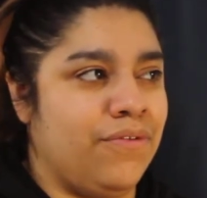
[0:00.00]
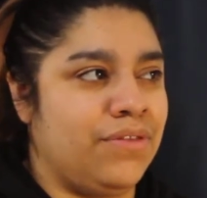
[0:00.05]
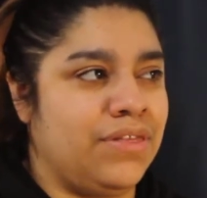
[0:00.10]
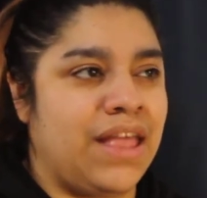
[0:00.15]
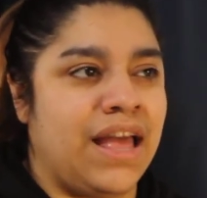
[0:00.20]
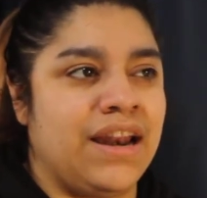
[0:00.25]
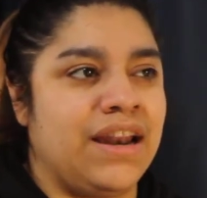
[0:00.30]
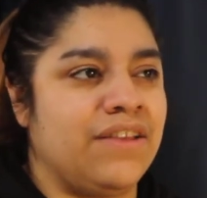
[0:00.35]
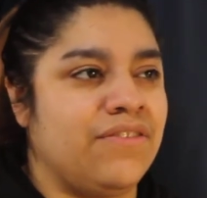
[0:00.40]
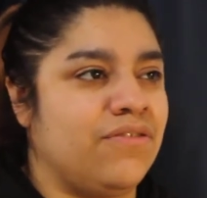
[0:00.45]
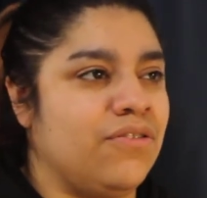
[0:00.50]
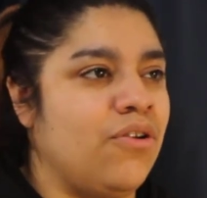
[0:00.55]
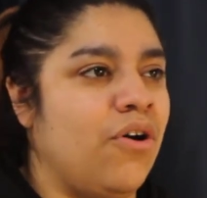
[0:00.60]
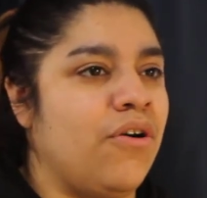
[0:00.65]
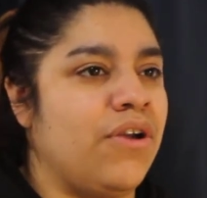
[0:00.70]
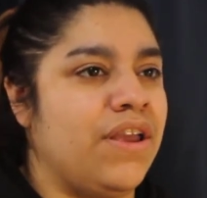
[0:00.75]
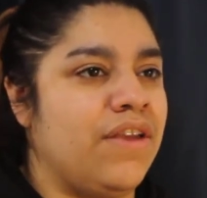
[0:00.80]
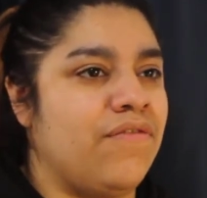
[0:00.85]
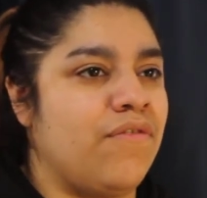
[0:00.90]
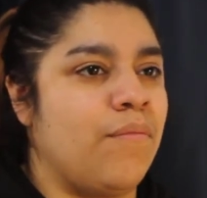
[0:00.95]
that is
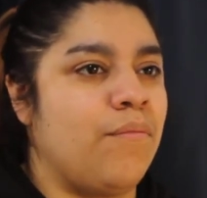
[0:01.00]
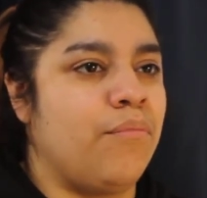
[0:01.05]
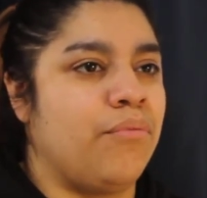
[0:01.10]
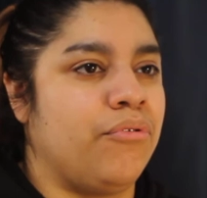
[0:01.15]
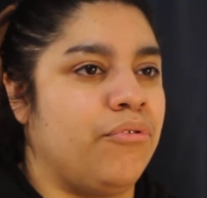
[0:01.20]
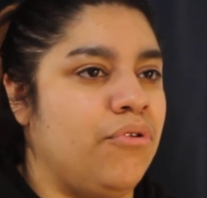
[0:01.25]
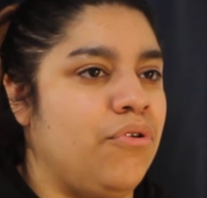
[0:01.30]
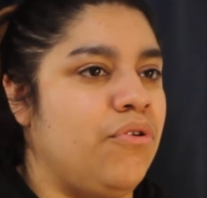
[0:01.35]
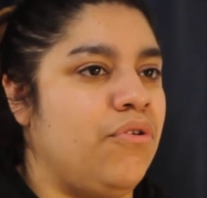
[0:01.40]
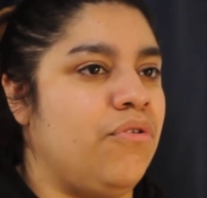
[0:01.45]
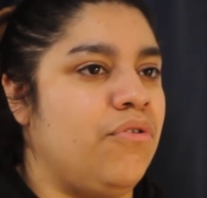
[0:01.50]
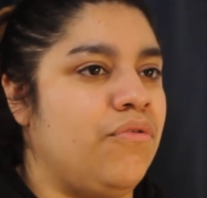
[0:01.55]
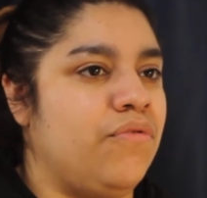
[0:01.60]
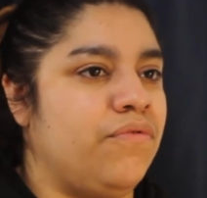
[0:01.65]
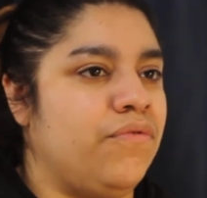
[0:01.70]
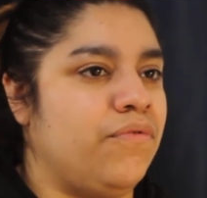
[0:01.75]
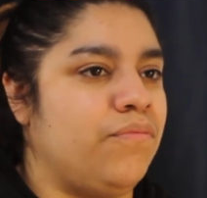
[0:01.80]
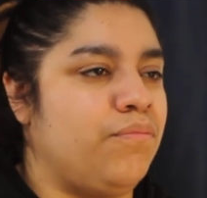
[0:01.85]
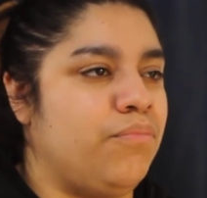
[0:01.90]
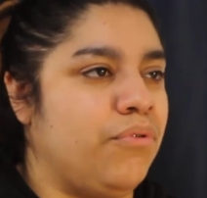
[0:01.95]
not even
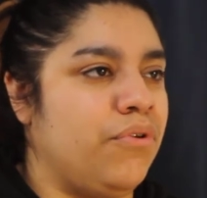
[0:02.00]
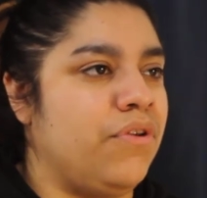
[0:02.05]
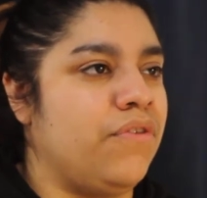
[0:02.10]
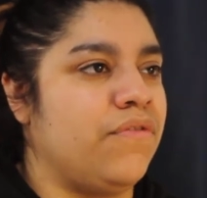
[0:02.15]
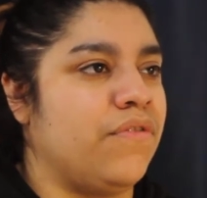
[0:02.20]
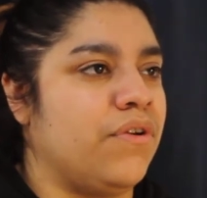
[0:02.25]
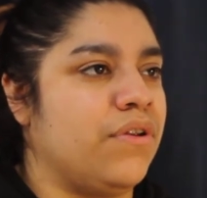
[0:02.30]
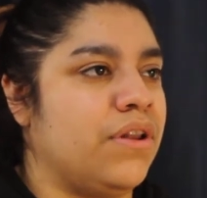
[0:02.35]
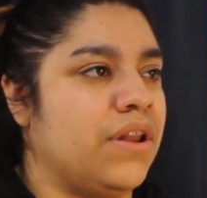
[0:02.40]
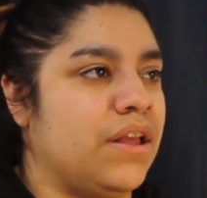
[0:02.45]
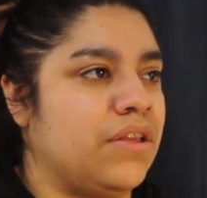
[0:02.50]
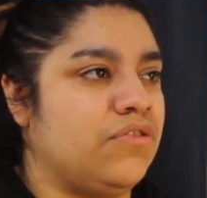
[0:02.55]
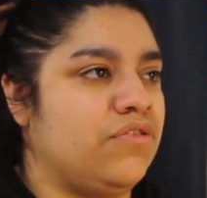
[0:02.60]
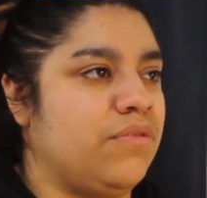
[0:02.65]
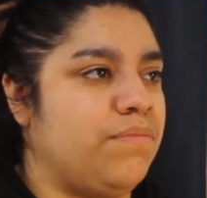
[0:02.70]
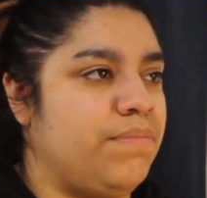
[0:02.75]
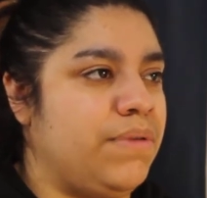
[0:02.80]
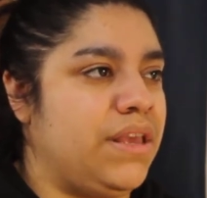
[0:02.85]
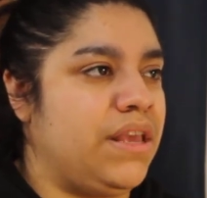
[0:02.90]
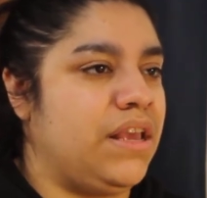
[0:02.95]
proved proven
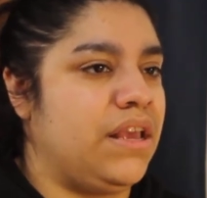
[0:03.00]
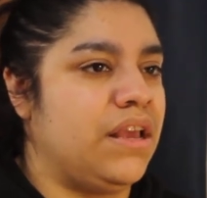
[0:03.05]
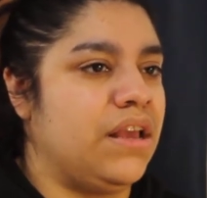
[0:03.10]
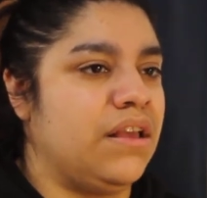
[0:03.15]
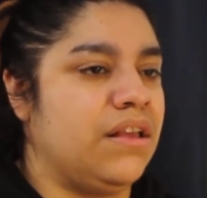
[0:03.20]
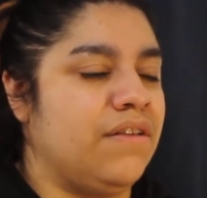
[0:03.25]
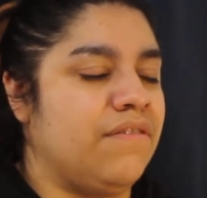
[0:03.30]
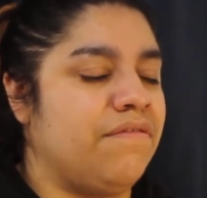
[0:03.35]
to be